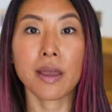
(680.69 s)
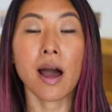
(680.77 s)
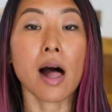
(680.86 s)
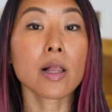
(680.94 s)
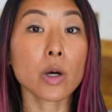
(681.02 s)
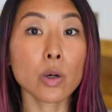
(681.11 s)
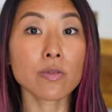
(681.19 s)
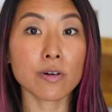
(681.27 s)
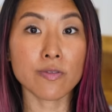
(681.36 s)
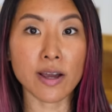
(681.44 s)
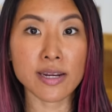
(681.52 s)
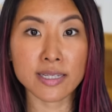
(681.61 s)
I'll go over
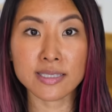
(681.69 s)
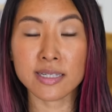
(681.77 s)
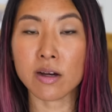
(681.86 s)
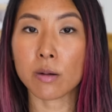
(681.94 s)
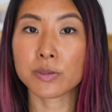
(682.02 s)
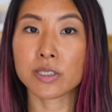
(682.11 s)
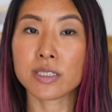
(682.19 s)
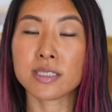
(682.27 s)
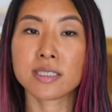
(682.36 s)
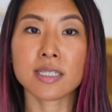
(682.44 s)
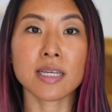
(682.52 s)
financing options